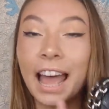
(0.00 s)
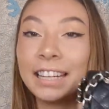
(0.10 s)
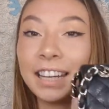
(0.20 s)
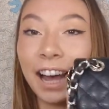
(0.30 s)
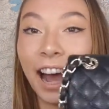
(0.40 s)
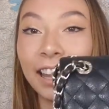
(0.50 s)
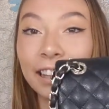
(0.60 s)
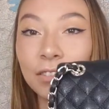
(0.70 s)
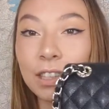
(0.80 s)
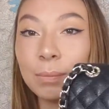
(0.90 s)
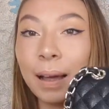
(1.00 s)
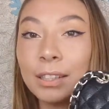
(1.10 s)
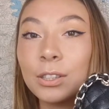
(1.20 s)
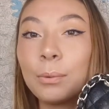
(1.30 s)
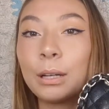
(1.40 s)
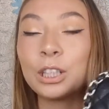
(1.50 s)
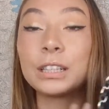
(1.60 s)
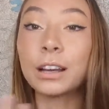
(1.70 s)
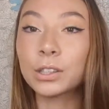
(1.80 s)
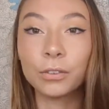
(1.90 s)
And yeah, I love this bag so much.
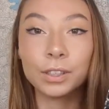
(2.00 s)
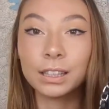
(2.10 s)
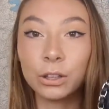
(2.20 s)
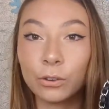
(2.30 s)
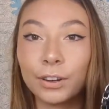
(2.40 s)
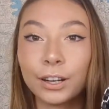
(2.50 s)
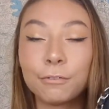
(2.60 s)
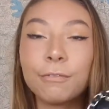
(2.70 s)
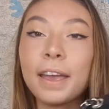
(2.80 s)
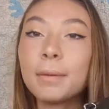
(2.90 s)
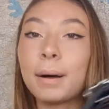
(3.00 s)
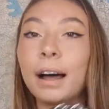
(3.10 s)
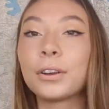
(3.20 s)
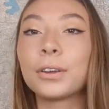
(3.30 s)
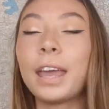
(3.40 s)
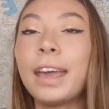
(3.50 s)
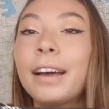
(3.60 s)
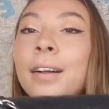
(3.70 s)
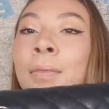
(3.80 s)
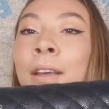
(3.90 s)
It does obviously look very fake, but I don't
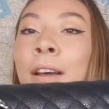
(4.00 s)
care.